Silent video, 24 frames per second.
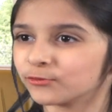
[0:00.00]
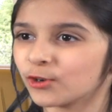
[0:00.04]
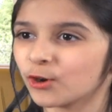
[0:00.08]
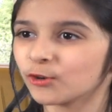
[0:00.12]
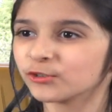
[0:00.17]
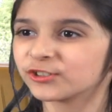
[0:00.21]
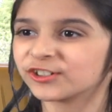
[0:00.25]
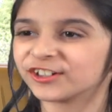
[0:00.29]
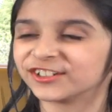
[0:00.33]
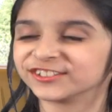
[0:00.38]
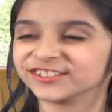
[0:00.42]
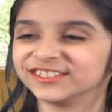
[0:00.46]

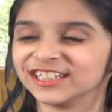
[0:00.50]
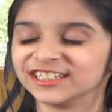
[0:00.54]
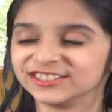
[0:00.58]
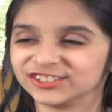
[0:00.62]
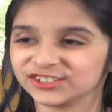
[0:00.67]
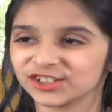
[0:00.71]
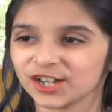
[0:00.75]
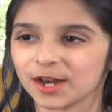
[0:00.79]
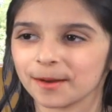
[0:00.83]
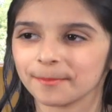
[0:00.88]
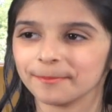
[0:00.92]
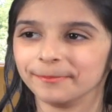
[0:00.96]
rotor
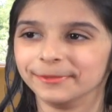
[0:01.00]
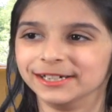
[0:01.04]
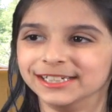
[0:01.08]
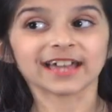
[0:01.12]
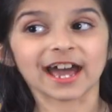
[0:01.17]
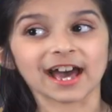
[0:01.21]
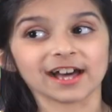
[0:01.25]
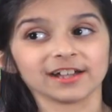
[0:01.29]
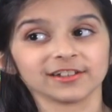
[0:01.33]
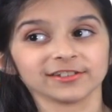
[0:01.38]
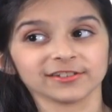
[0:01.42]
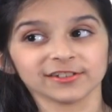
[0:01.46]
system
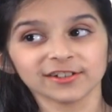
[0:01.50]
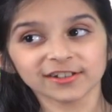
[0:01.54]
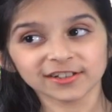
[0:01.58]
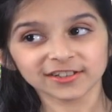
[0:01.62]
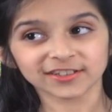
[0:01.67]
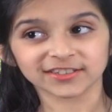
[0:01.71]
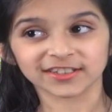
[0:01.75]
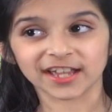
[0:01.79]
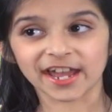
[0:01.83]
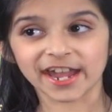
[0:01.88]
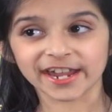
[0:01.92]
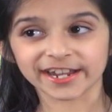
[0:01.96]
that
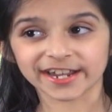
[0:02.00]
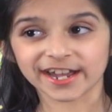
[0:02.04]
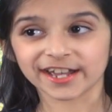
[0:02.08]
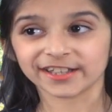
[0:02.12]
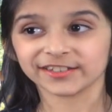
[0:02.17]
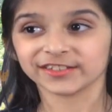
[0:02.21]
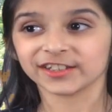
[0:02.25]
looks like